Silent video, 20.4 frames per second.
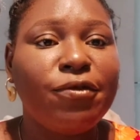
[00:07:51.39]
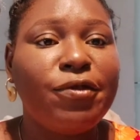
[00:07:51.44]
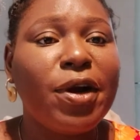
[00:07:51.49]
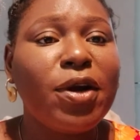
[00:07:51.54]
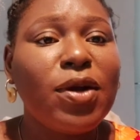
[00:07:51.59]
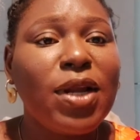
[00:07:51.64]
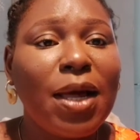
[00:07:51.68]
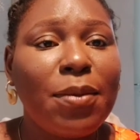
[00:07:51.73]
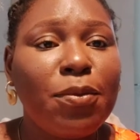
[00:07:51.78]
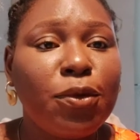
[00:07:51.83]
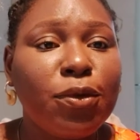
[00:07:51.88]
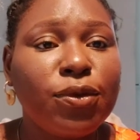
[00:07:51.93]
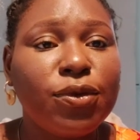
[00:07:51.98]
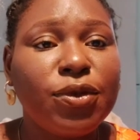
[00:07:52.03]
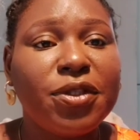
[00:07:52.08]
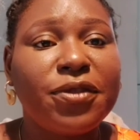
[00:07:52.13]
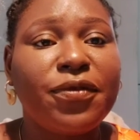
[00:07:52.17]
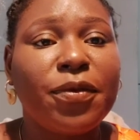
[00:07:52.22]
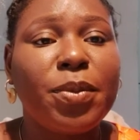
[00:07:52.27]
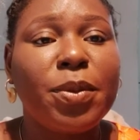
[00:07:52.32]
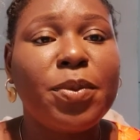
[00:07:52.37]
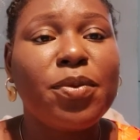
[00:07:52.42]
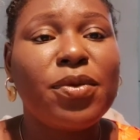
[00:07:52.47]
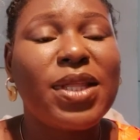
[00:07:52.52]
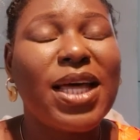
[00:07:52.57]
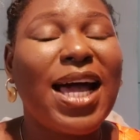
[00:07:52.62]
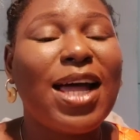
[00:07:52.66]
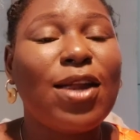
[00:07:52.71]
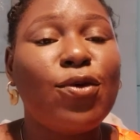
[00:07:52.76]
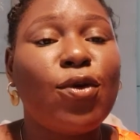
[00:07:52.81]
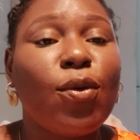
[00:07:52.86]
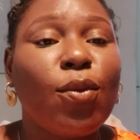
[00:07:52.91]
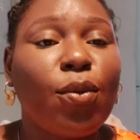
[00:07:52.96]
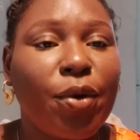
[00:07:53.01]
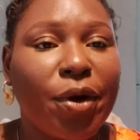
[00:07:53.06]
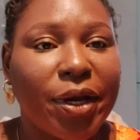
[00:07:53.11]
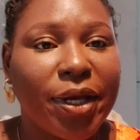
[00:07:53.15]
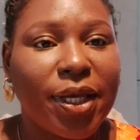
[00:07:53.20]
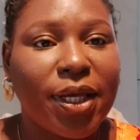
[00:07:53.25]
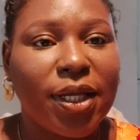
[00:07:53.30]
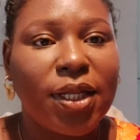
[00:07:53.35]
regular module is for people that are not
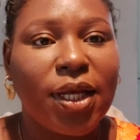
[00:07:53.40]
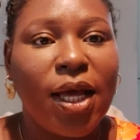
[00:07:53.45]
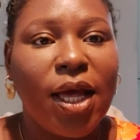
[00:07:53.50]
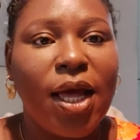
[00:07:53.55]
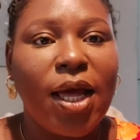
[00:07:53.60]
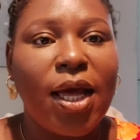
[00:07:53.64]
working